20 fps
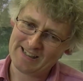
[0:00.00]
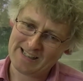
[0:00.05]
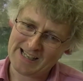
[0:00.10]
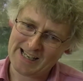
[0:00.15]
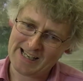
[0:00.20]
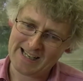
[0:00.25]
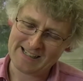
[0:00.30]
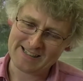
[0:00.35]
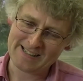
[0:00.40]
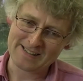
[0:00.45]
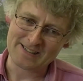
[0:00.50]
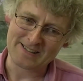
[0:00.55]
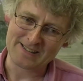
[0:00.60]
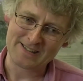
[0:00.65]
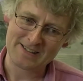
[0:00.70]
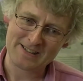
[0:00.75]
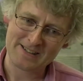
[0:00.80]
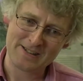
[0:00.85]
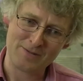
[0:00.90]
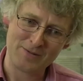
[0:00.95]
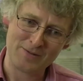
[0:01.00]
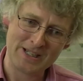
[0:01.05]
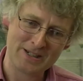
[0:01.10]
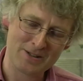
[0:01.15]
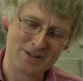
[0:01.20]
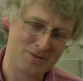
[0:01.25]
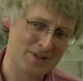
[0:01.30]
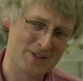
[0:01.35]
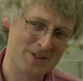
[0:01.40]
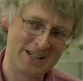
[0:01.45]
and at the
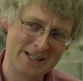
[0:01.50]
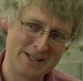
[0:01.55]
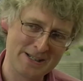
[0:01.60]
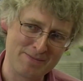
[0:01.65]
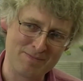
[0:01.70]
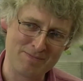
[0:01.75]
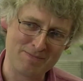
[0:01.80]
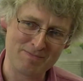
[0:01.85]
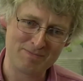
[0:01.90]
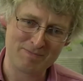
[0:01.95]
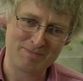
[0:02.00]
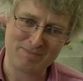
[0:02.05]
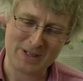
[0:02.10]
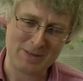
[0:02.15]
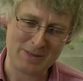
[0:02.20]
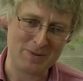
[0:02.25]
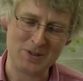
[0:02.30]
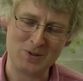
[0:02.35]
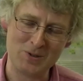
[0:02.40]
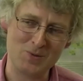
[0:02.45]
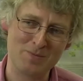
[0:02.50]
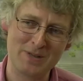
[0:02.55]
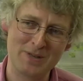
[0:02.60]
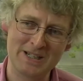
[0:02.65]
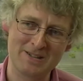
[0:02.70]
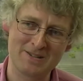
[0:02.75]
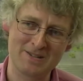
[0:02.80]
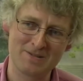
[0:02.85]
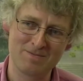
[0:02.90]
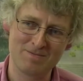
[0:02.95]
end of a game maybe you
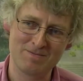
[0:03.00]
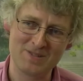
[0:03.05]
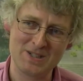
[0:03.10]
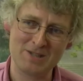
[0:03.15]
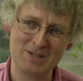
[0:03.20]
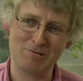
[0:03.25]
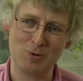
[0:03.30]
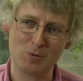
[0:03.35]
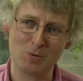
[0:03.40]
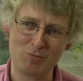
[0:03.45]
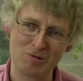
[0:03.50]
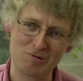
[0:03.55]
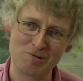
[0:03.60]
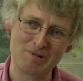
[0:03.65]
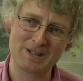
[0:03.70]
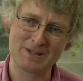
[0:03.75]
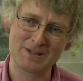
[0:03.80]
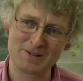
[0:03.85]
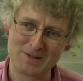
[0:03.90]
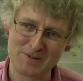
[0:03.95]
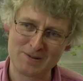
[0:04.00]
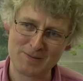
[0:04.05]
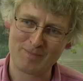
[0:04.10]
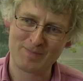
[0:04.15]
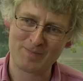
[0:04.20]
made zero progress.